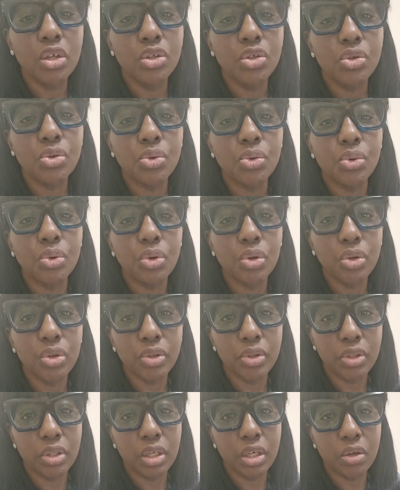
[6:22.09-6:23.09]
to
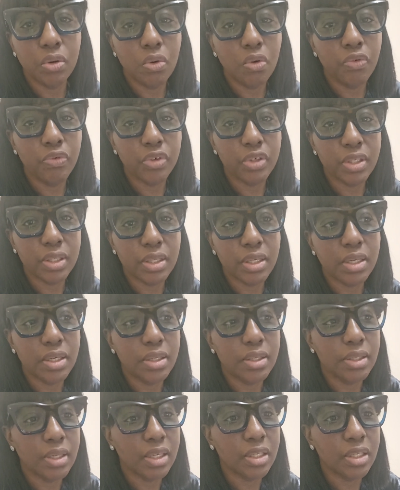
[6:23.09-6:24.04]
the overseas,